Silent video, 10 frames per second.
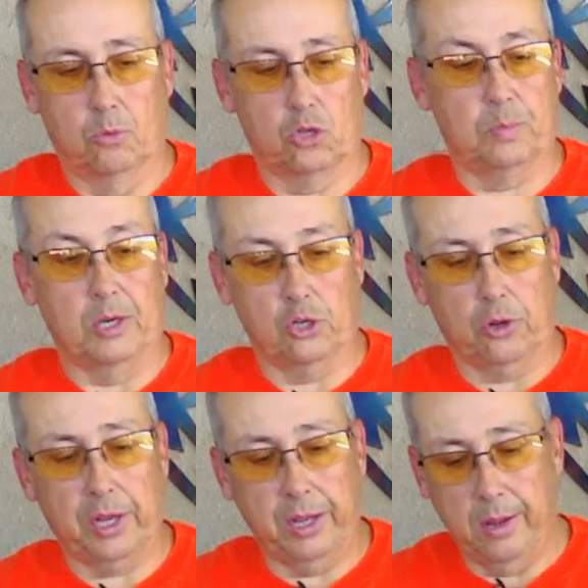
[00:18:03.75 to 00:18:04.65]

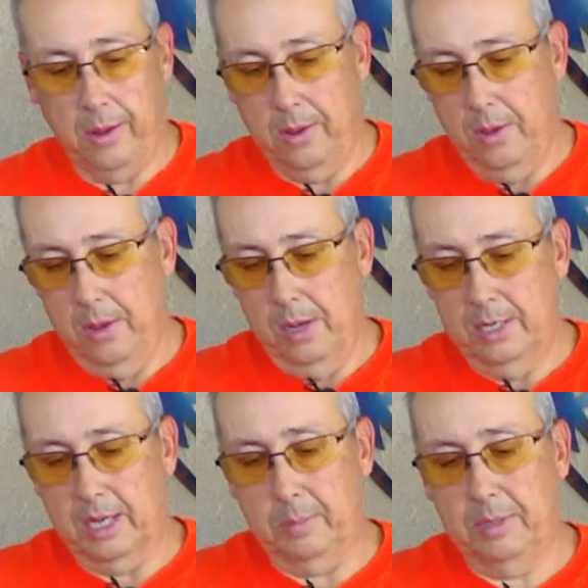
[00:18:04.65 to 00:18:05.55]
specialty
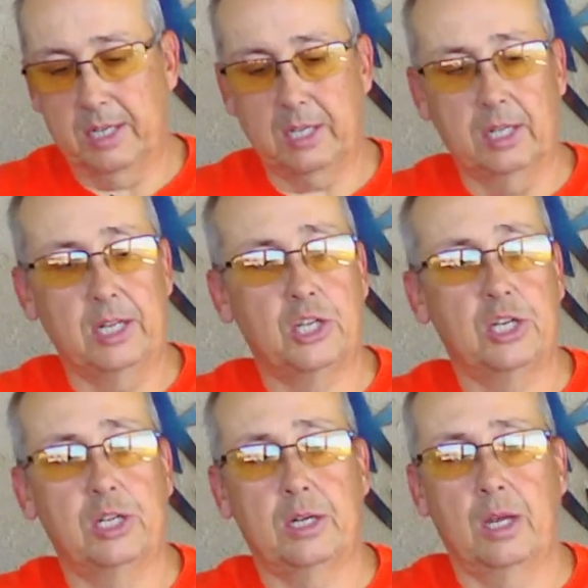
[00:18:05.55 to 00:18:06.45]
type test leads in
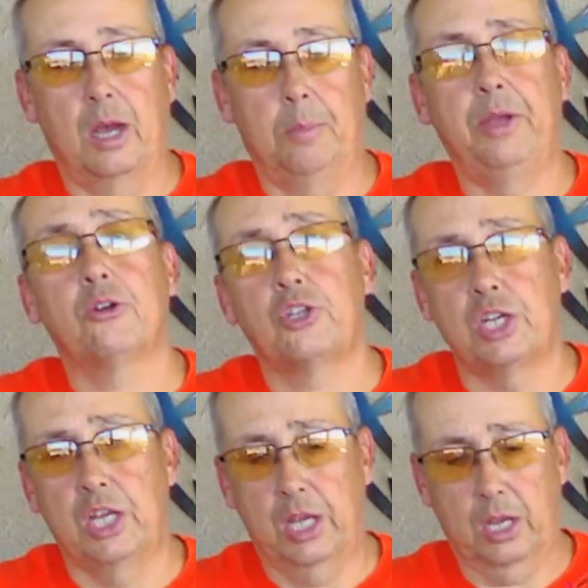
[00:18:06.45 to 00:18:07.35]
it,
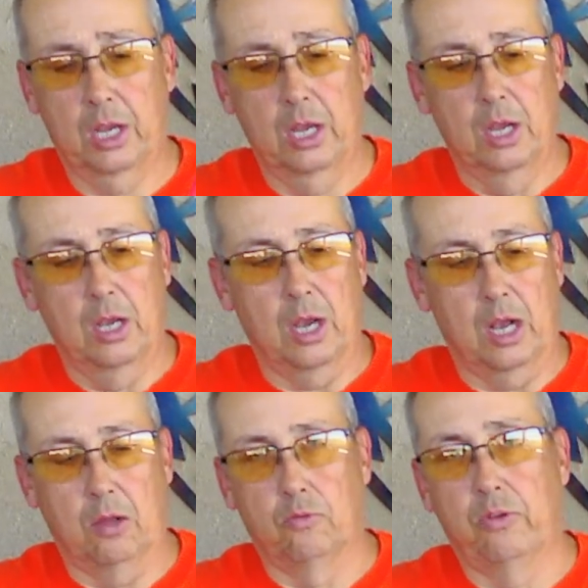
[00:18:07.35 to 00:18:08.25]
piercing,
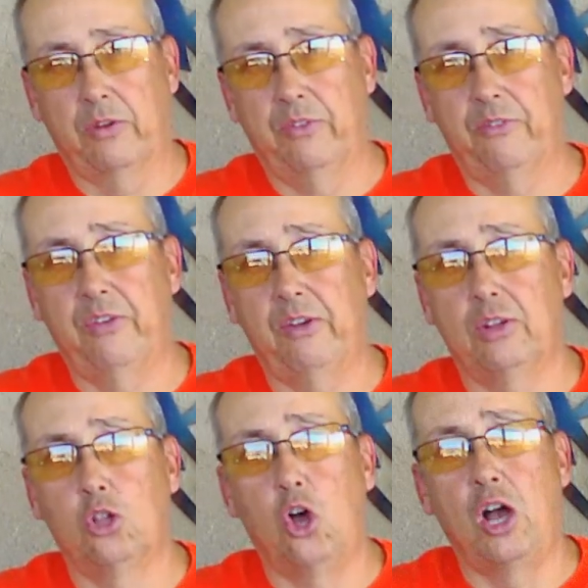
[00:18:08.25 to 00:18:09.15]
very, very
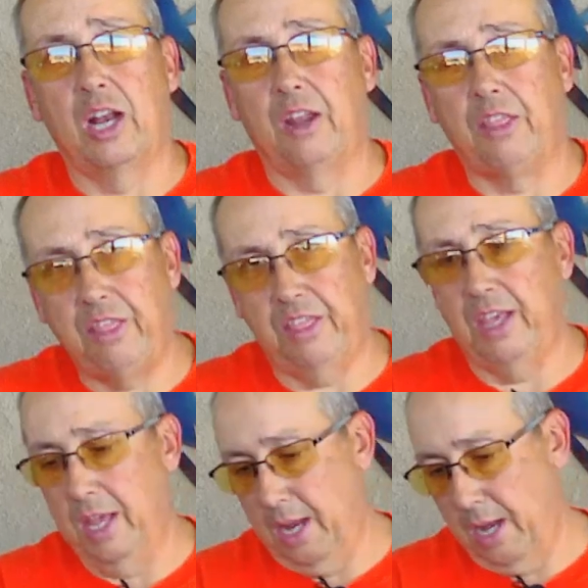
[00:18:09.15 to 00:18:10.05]
long and
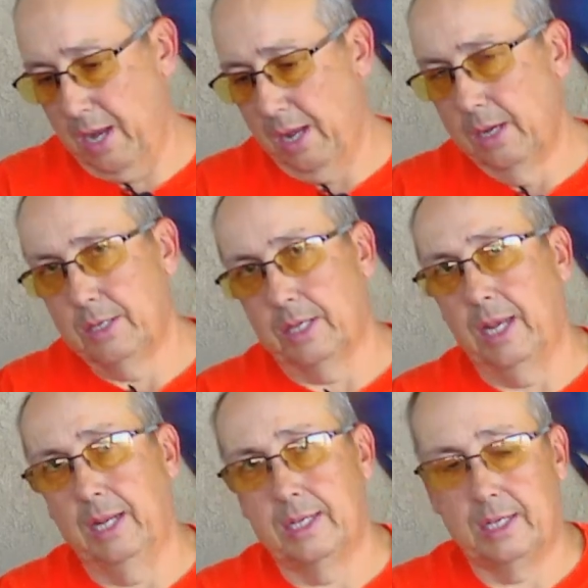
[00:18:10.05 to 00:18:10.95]
thin to
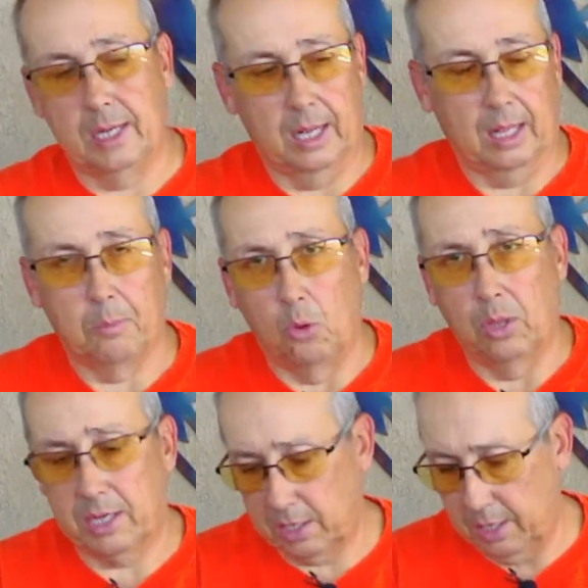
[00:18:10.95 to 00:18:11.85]
get inside like
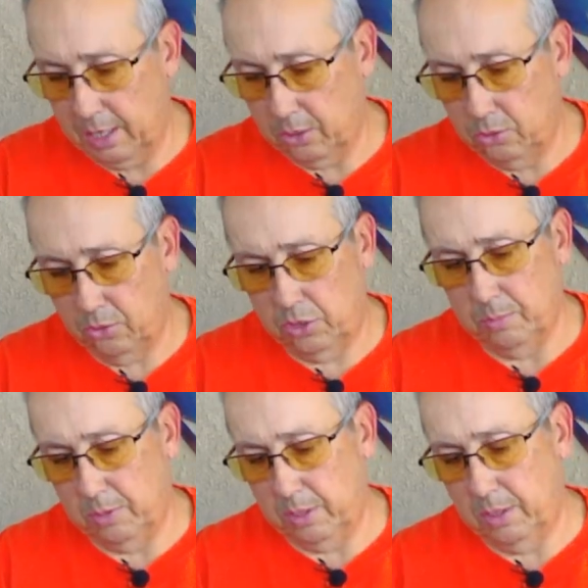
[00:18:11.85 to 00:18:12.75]
Molex connectors
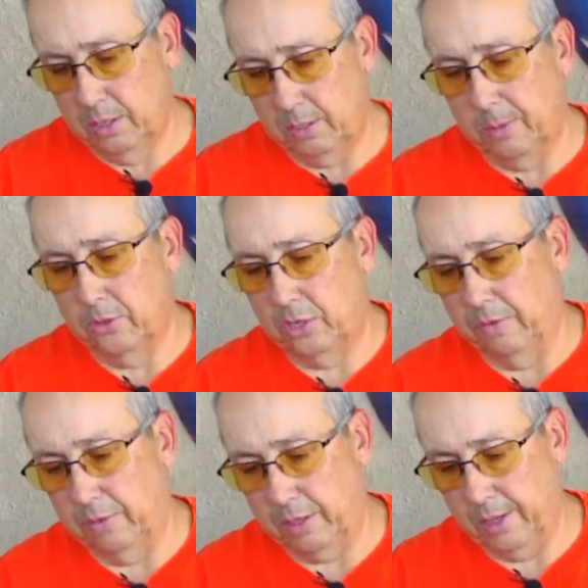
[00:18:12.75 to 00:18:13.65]
or some other
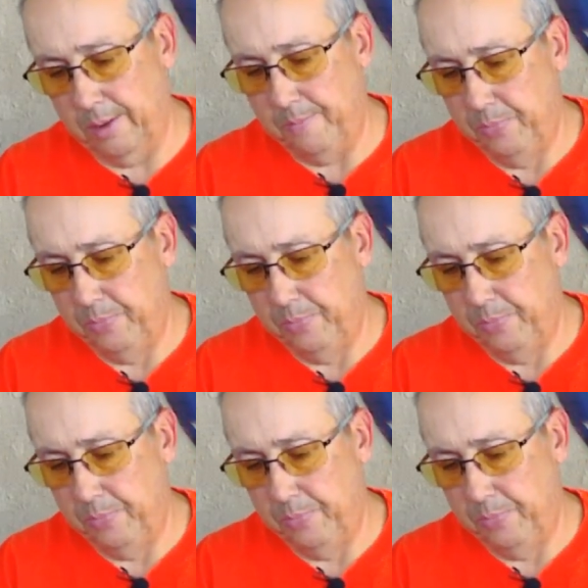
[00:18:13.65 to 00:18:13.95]
stuff like that.